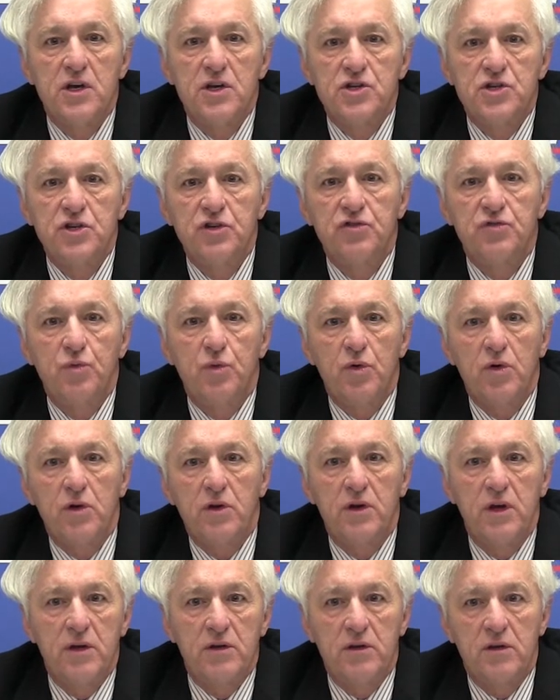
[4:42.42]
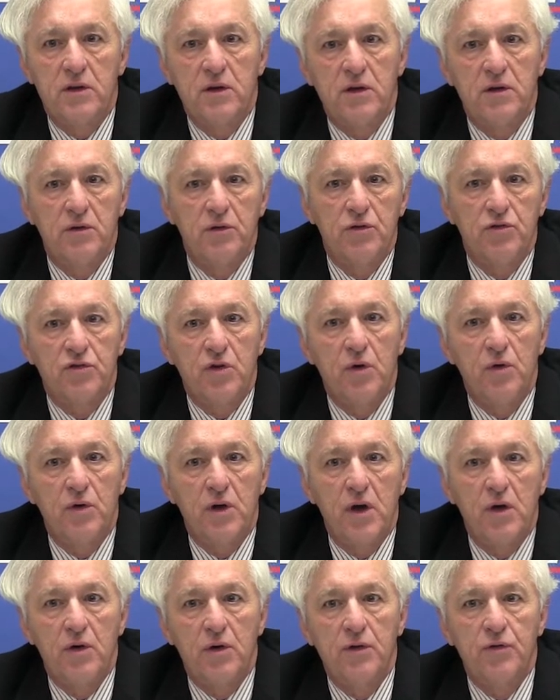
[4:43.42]
She's worked at Stone
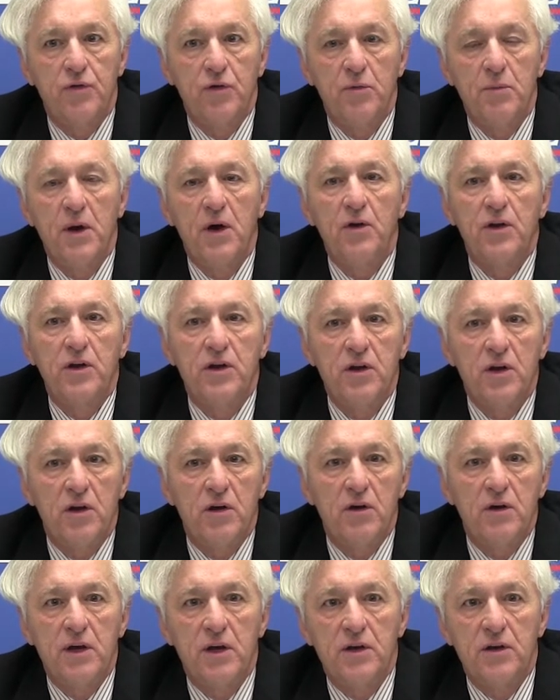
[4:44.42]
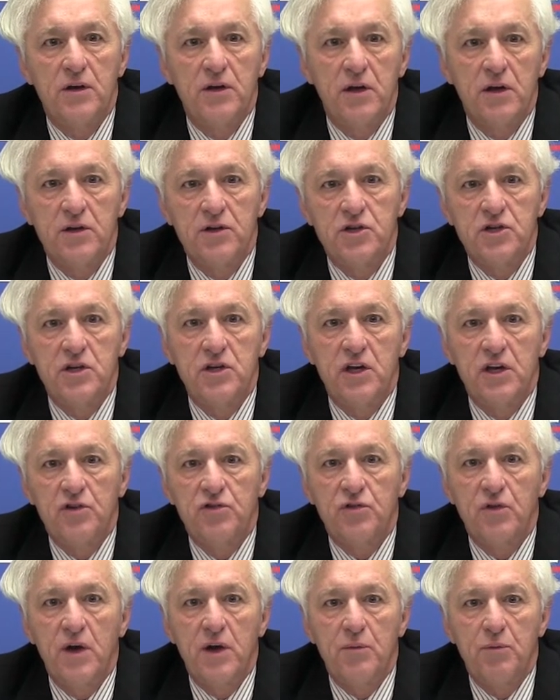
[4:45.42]
County for about a year, and she
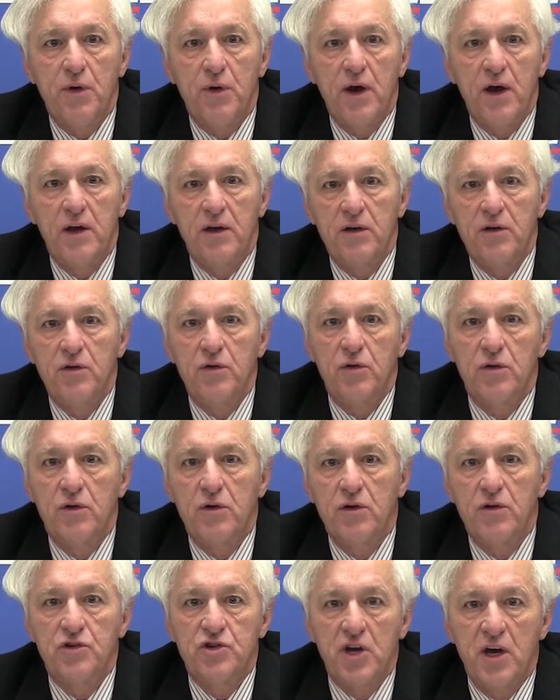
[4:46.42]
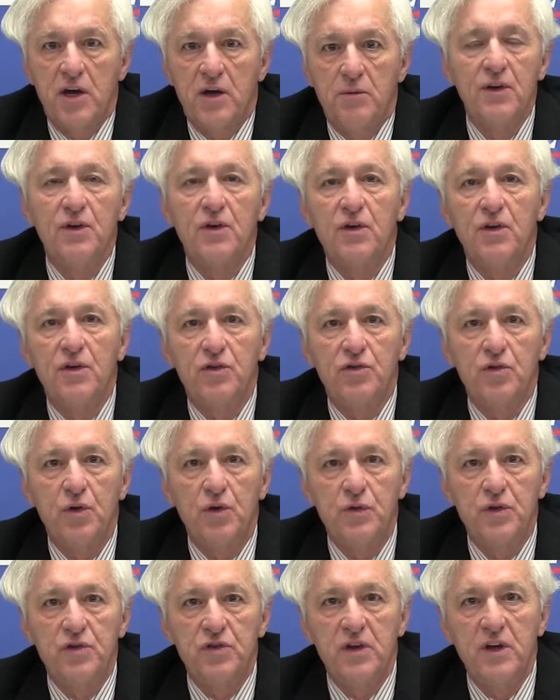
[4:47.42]
takes great pride in doing her job. So
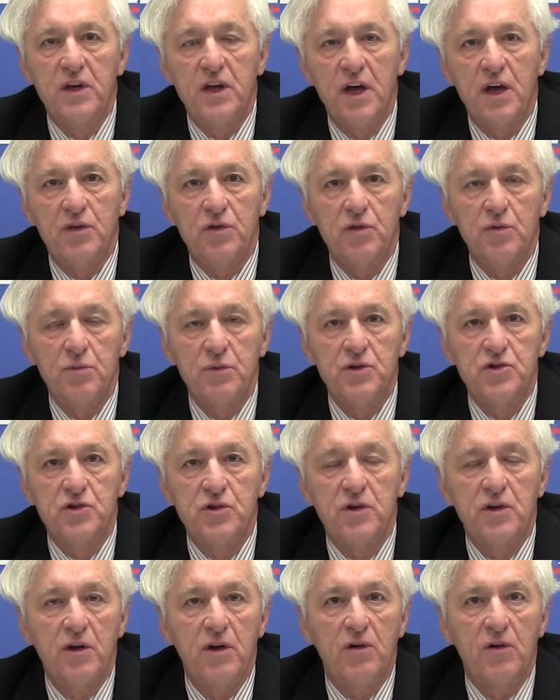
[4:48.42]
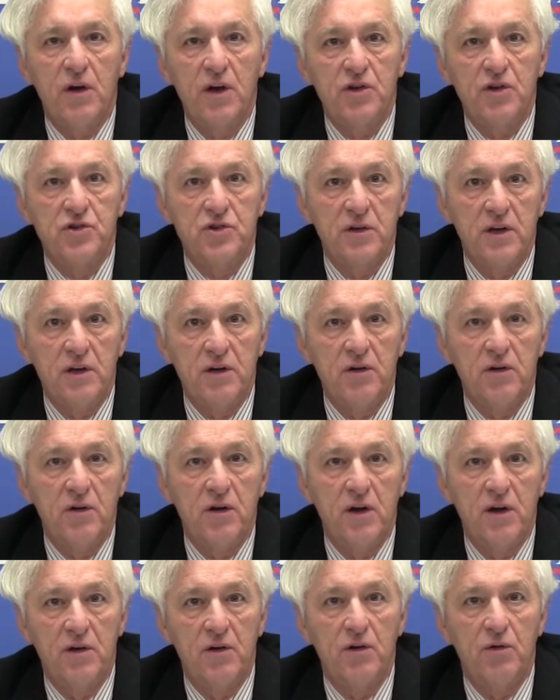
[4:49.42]
if you see Catherine, be sure to congratulate
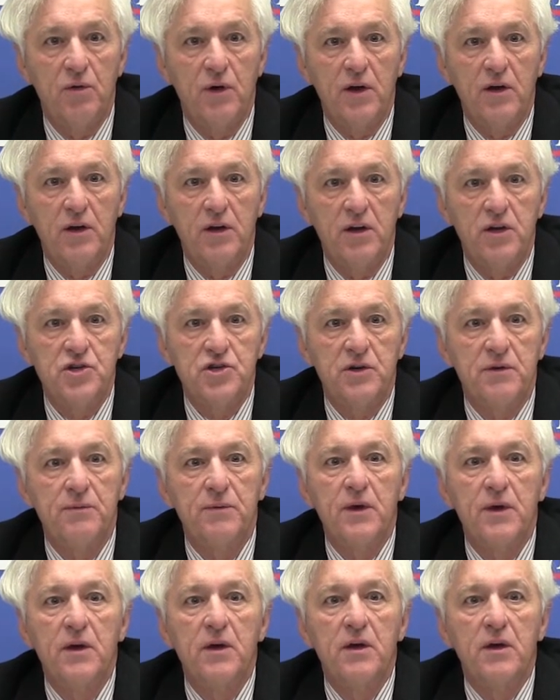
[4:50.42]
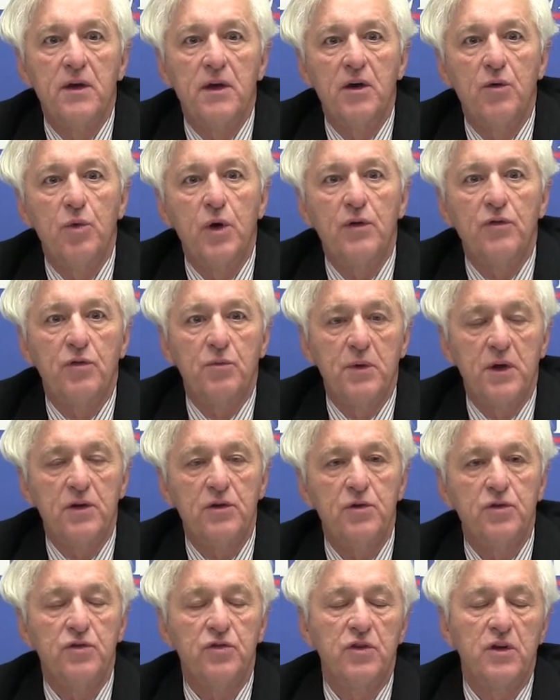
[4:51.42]
her on her recognition. At White River
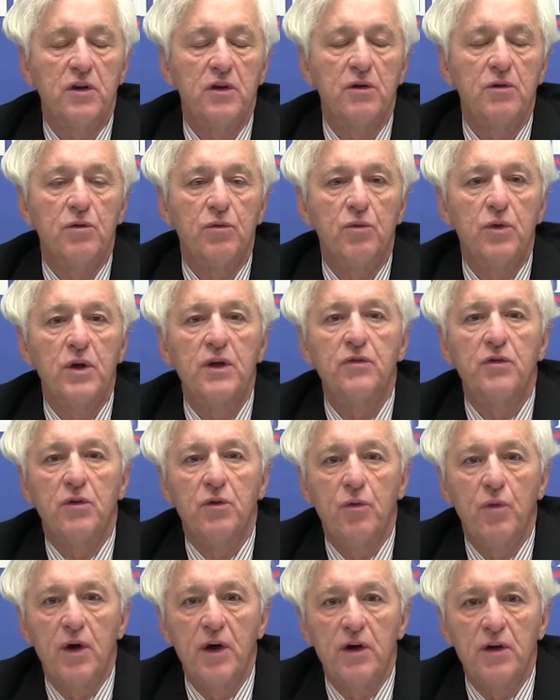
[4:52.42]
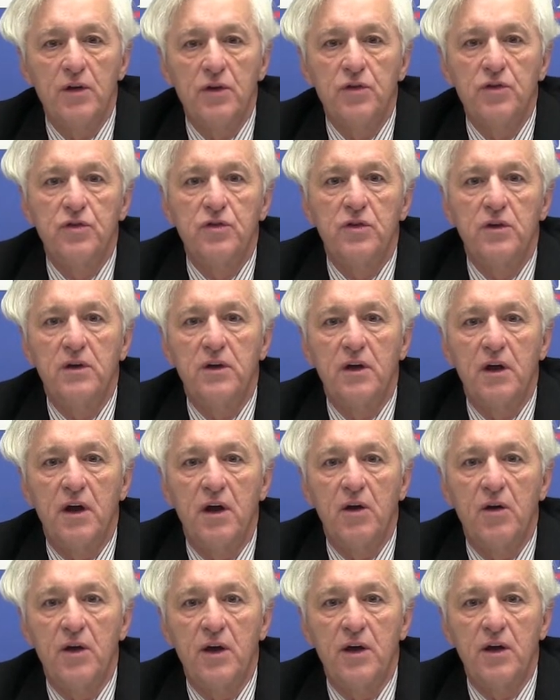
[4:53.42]
Medical Center, Reva Wells, an
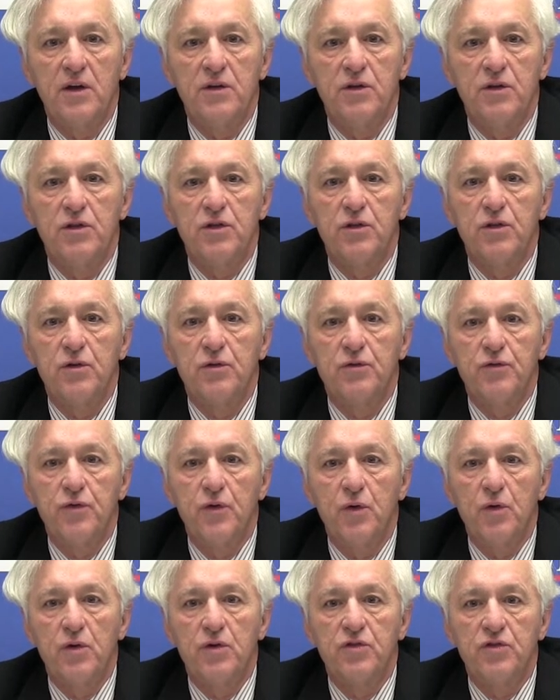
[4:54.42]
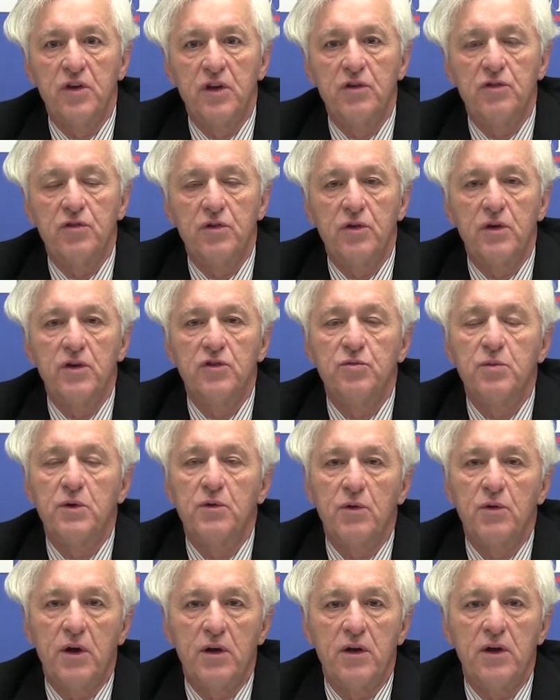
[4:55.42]
RN on the 3rd floor Central, has
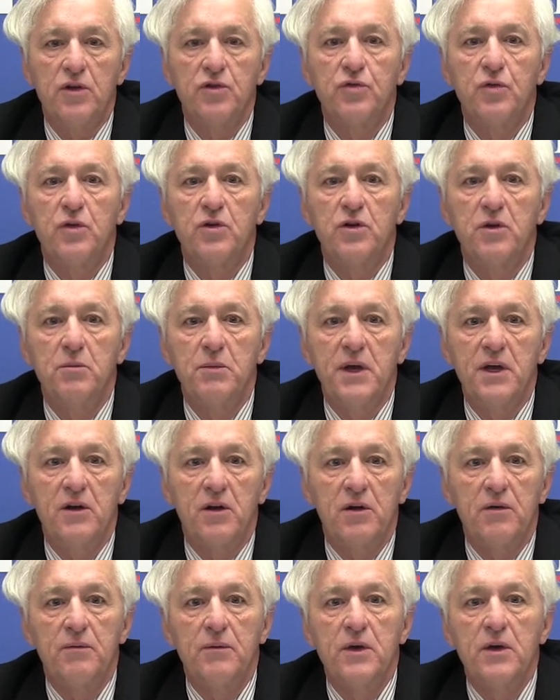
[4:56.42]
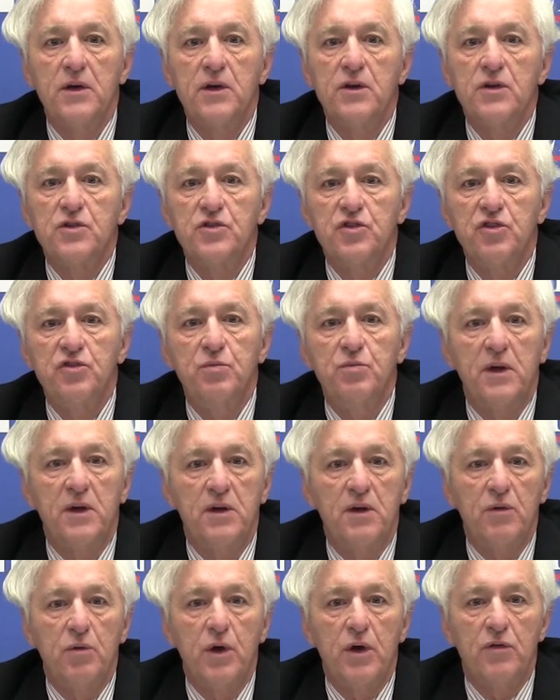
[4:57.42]
been recognized for demeanor. She's
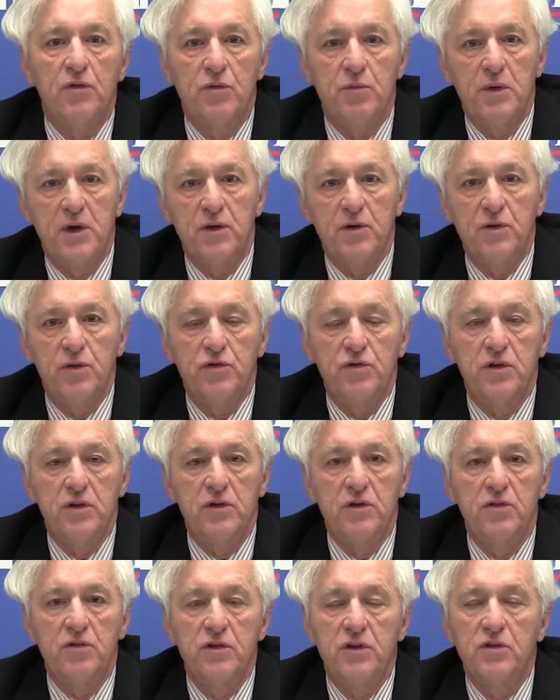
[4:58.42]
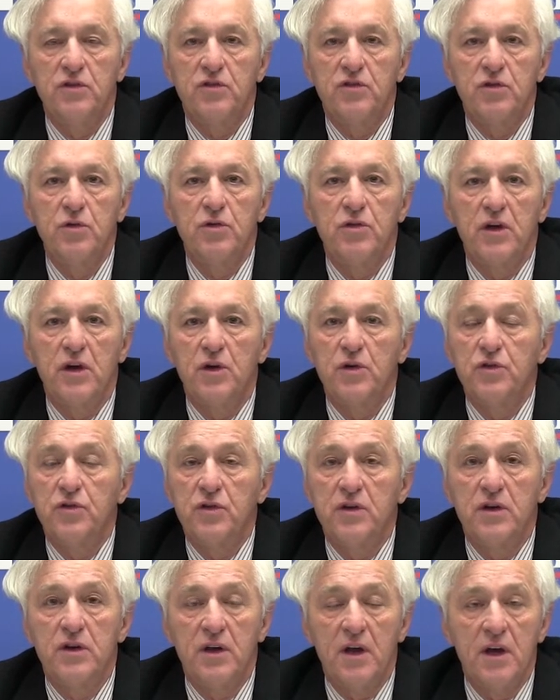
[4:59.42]
been at White River Medical Center since
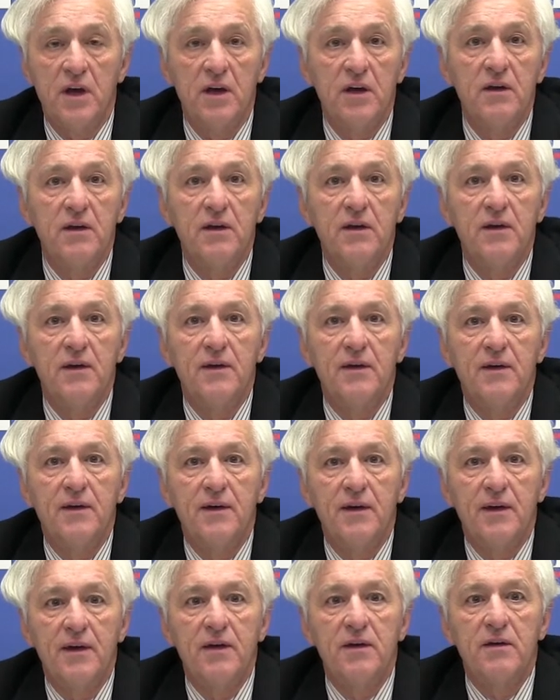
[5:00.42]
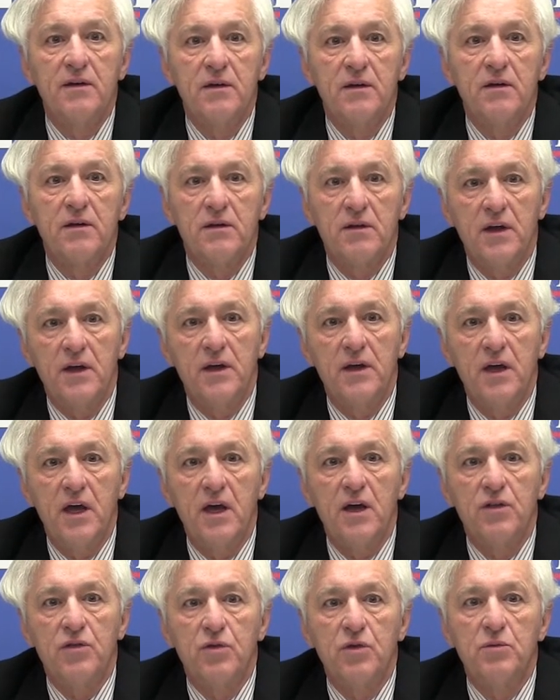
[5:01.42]
2009, and like
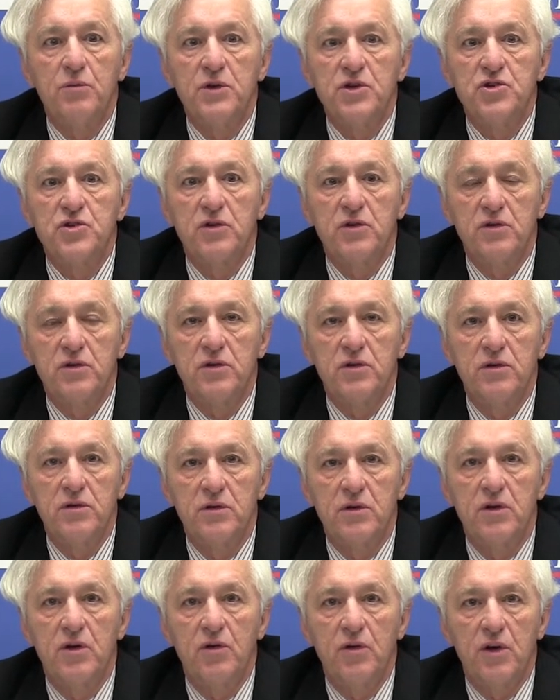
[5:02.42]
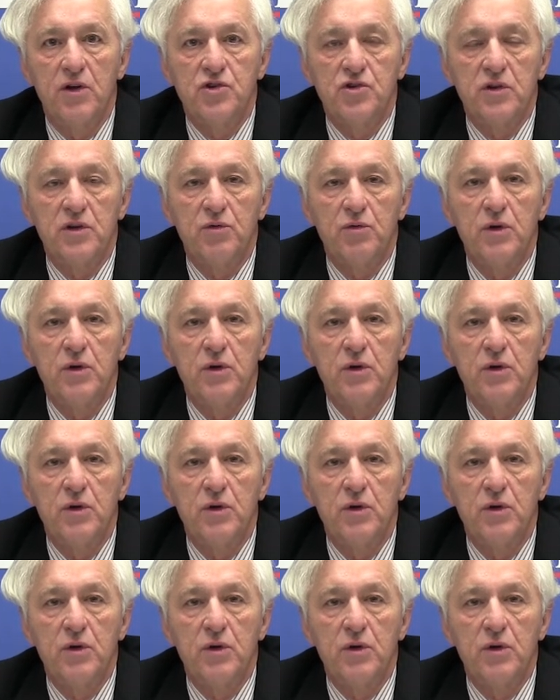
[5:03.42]
Catherine, be sure to congratulate